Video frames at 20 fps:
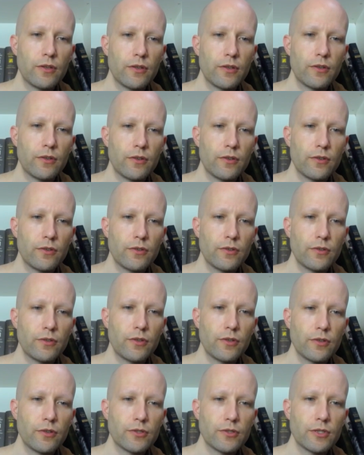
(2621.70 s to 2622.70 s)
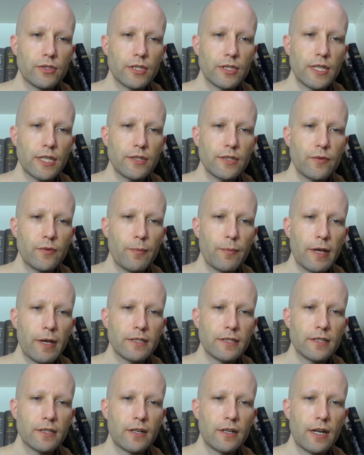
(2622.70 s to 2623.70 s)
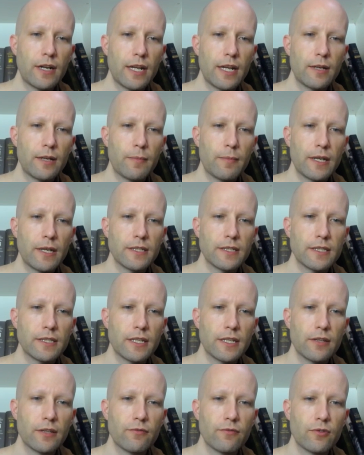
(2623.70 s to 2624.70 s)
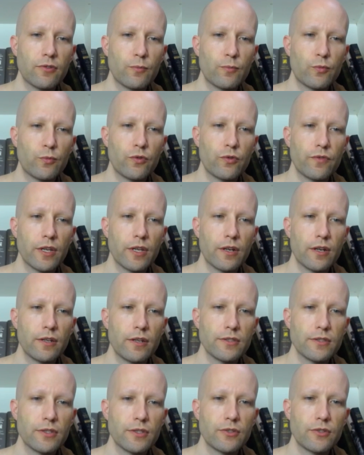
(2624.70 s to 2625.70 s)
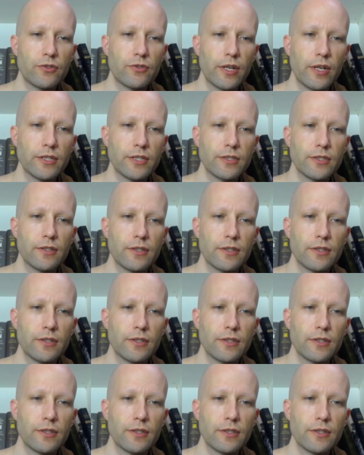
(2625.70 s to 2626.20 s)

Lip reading: Do you suggest Vipassana or Anapanasati for improving concentration?